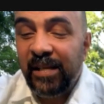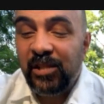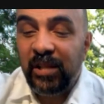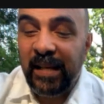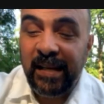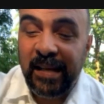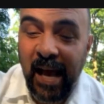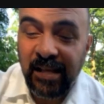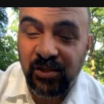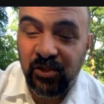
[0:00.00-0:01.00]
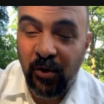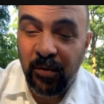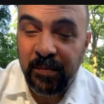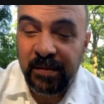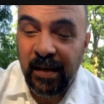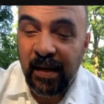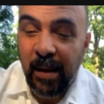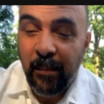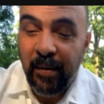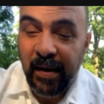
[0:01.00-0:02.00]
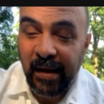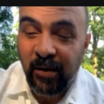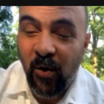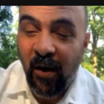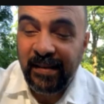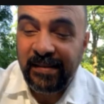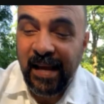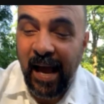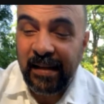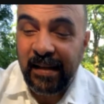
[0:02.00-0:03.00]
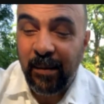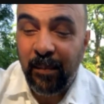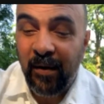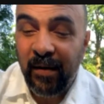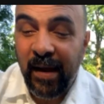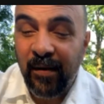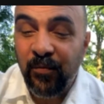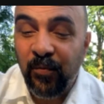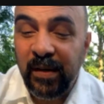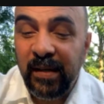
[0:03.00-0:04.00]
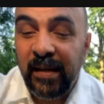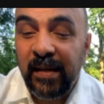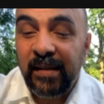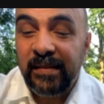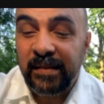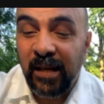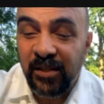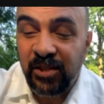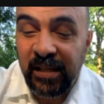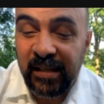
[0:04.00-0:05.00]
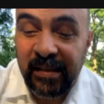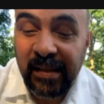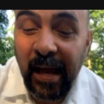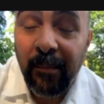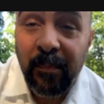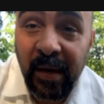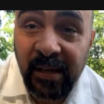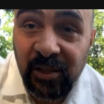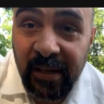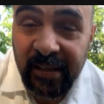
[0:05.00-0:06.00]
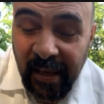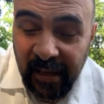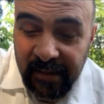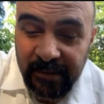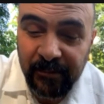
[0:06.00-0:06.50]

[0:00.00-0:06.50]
She didn't catch germs, but I caught anxiety about every touching that bench again.